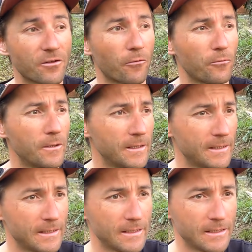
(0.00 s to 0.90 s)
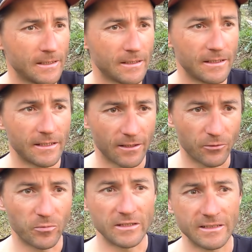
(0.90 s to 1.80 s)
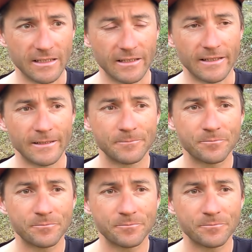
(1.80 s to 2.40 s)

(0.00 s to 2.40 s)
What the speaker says: So he had to basically